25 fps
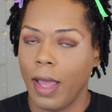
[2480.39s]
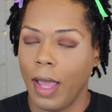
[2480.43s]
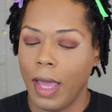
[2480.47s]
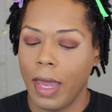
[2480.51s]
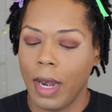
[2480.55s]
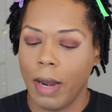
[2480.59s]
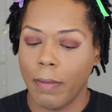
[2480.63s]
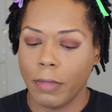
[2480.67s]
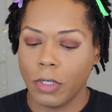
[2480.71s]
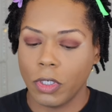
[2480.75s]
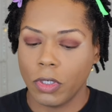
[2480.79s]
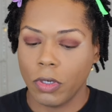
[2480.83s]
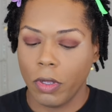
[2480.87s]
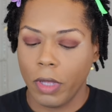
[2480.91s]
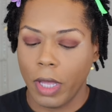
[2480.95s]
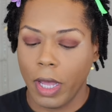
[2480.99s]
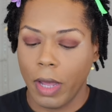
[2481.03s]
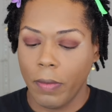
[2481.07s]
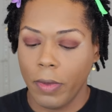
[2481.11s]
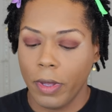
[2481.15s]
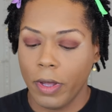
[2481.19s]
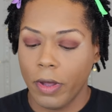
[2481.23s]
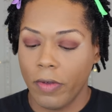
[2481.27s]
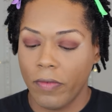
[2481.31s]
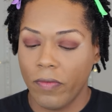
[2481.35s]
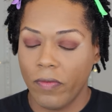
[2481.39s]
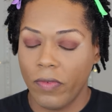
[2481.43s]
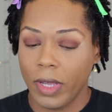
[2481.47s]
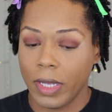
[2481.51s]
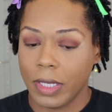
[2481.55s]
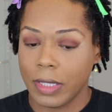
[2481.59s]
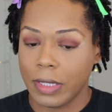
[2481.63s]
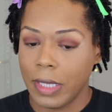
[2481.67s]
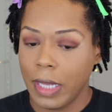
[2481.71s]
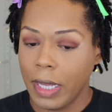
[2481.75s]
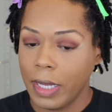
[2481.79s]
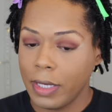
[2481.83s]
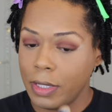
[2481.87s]
And I'm gonna show you how we're gonna
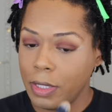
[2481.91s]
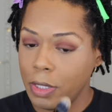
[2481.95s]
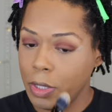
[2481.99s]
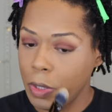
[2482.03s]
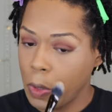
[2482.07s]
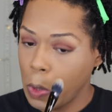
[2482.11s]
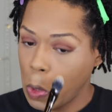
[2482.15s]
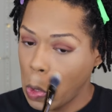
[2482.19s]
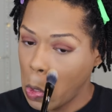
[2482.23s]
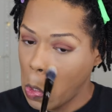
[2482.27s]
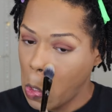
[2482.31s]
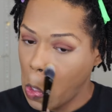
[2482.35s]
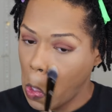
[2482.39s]
fix that too.